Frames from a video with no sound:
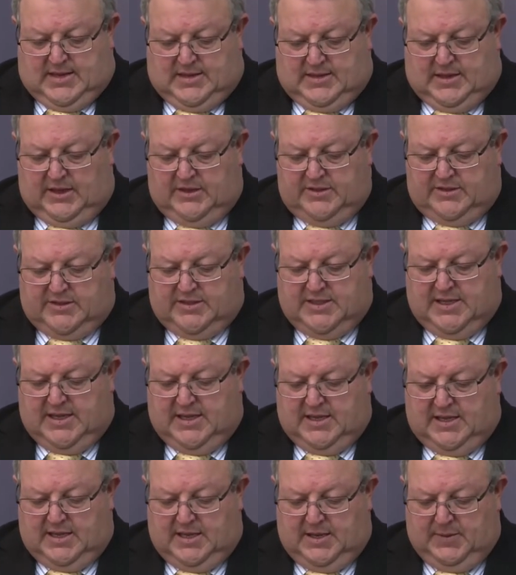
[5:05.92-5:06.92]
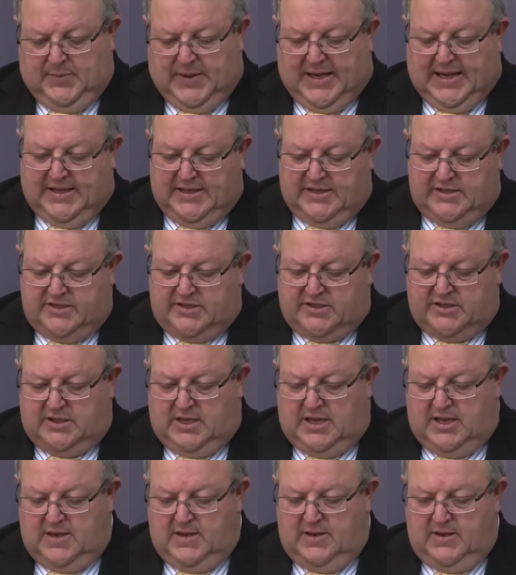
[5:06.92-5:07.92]
Those partners
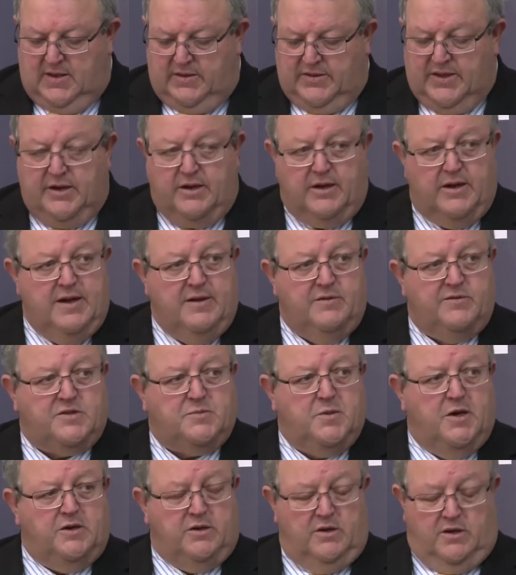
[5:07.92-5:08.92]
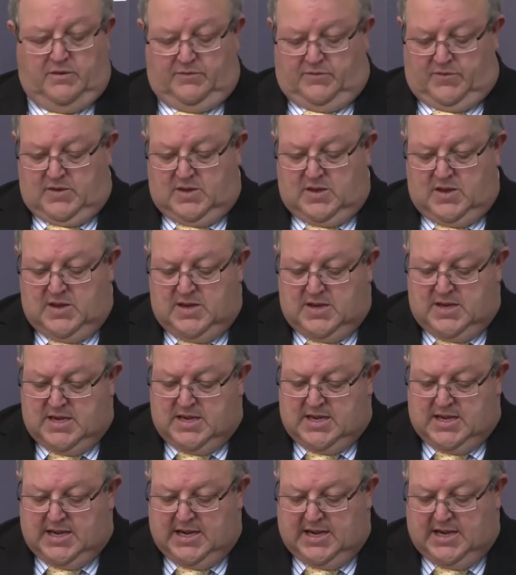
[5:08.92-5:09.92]
that I have spoken of
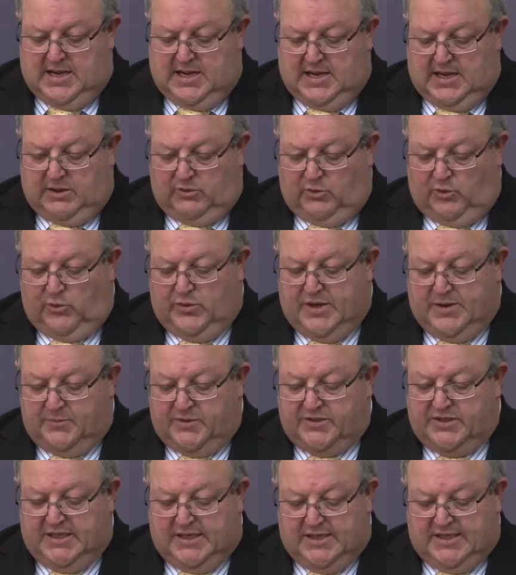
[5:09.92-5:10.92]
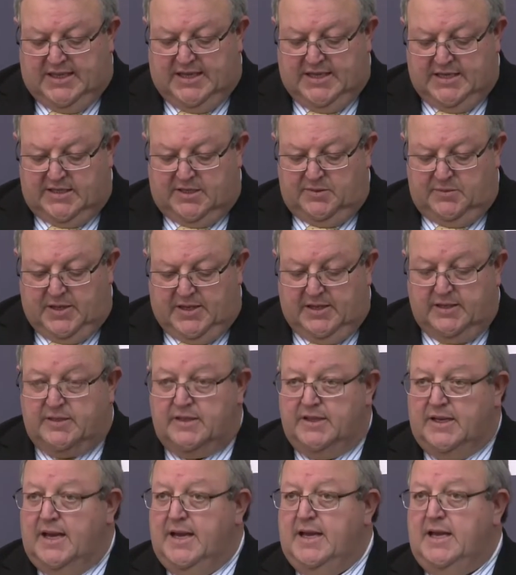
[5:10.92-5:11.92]
are all represented here
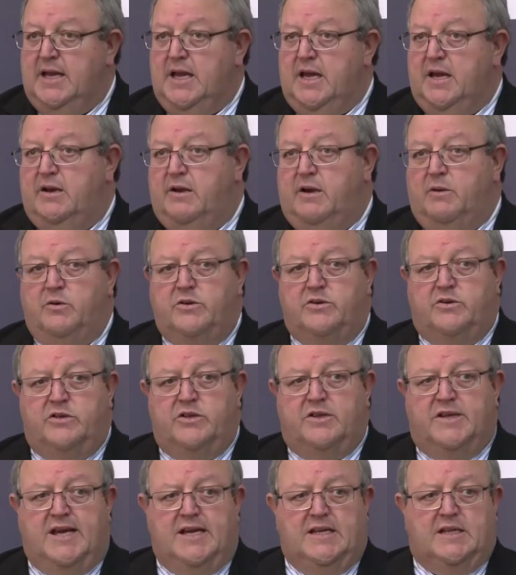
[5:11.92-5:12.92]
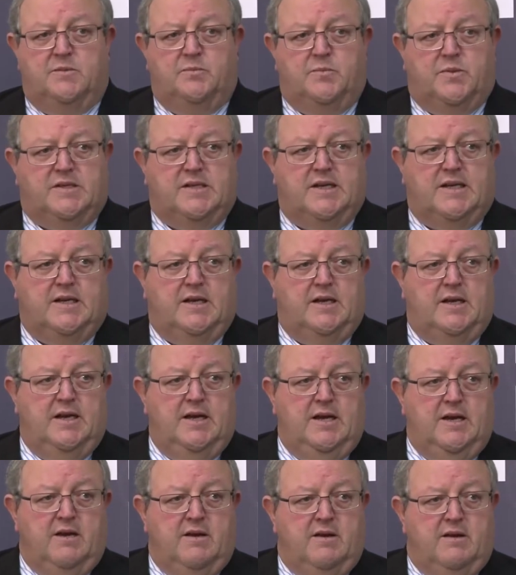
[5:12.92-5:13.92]
today, and I want to thank them
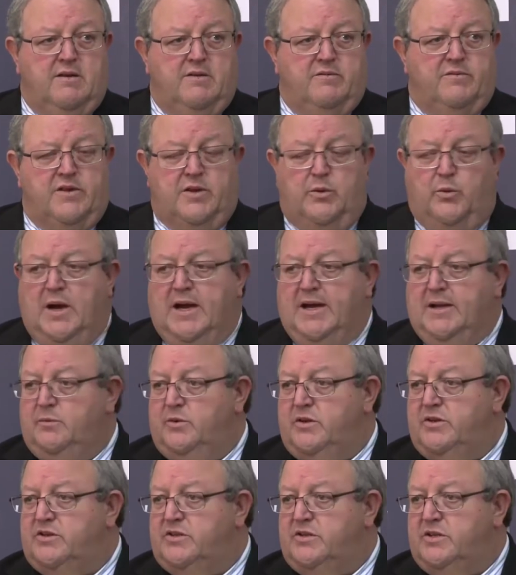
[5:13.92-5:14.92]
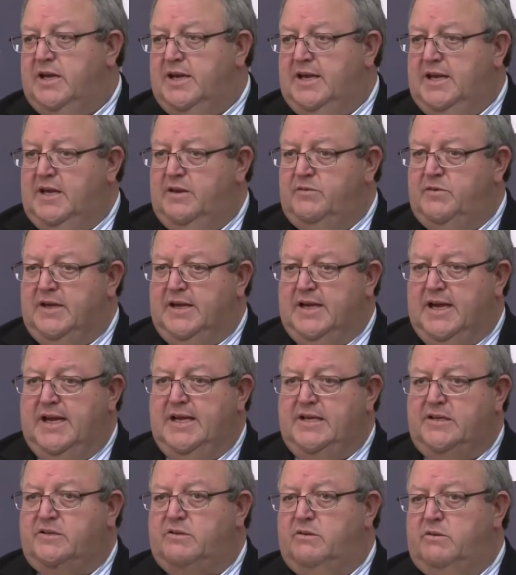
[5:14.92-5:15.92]
particularly for the way in which they have
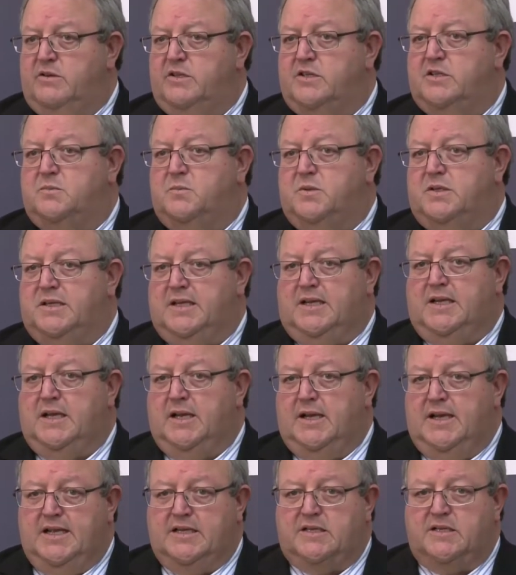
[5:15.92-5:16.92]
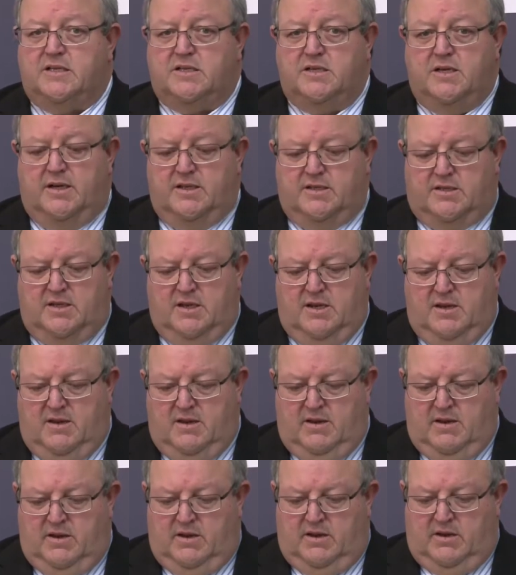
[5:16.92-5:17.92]
engaged on this particular exercise.
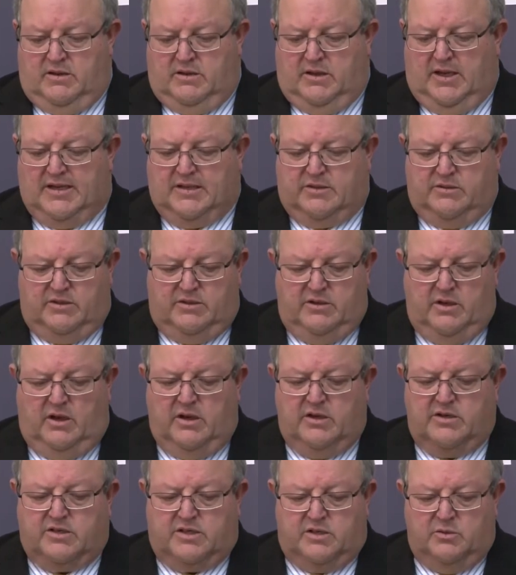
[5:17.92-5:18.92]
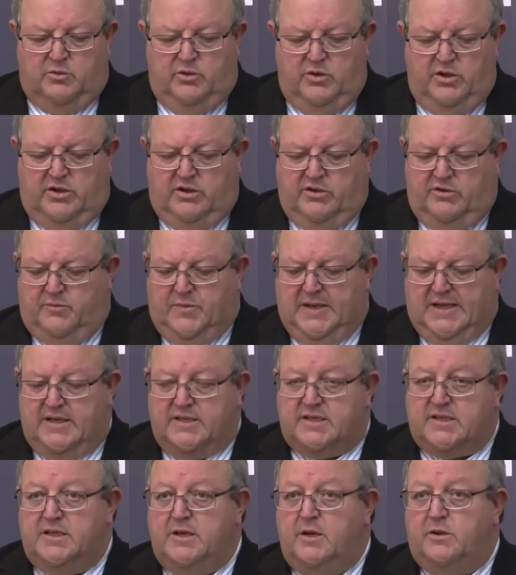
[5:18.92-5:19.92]
I'd like to acknowledge the work of Peter
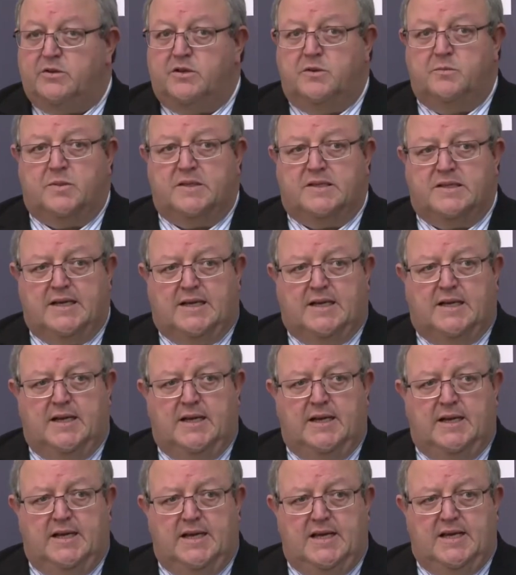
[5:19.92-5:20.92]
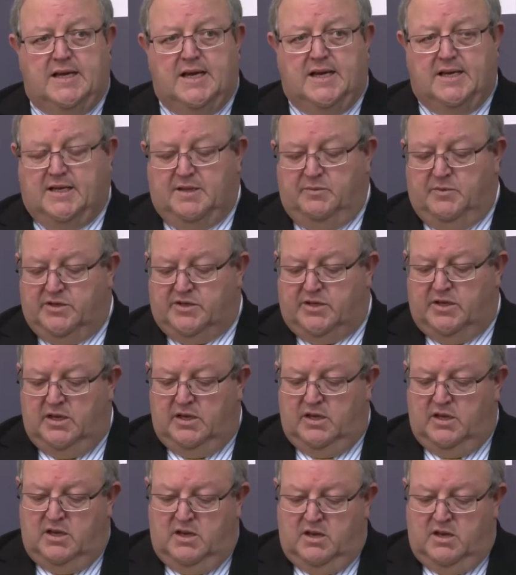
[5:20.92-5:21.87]
Skelton, particularly an ECAN commissioner,